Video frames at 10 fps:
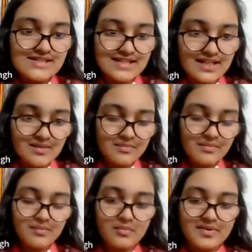the
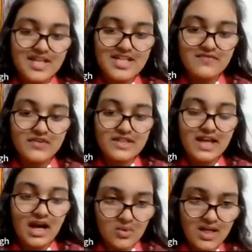same properties for the
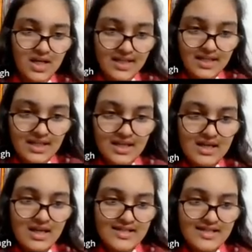outline
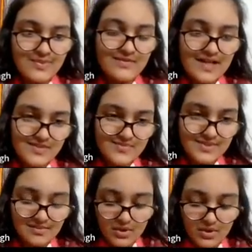as well as with
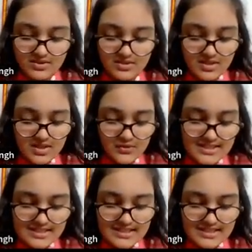the border. Now
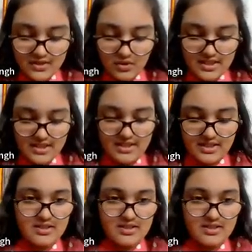let's see dotted.